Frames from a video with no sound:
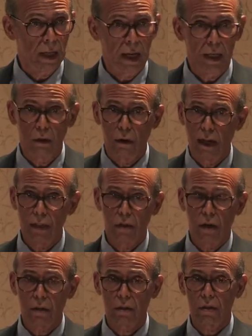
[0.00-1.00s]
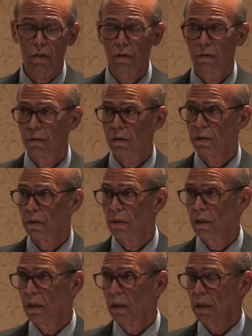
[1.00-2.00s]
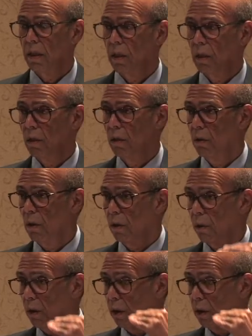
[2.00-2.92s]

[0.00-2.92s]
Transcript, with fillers: I know I talk to students who are